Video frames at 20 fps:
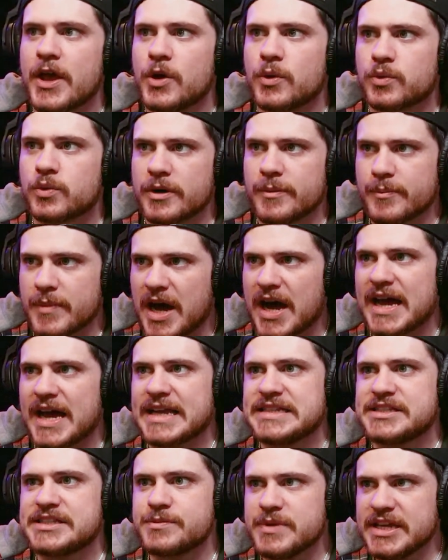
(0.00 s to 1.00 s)

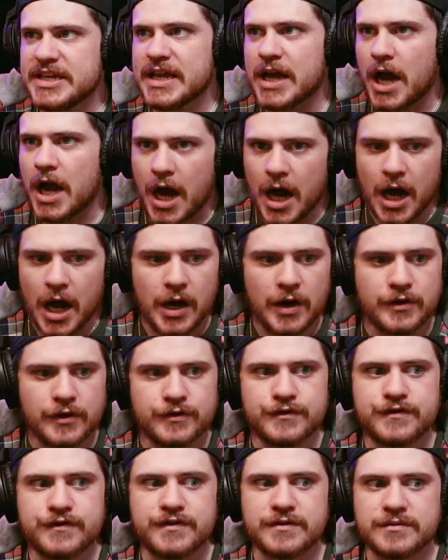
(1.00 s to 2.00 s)
reminds me
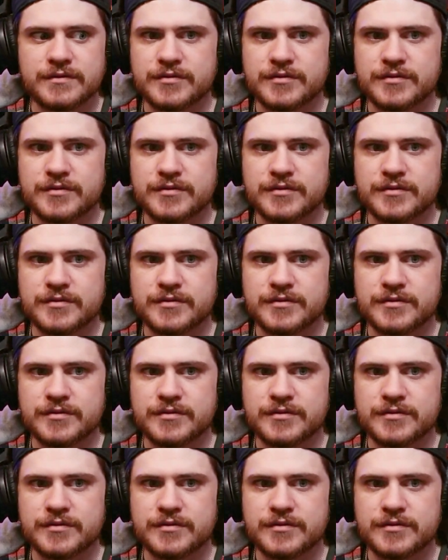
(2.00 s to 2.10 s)
of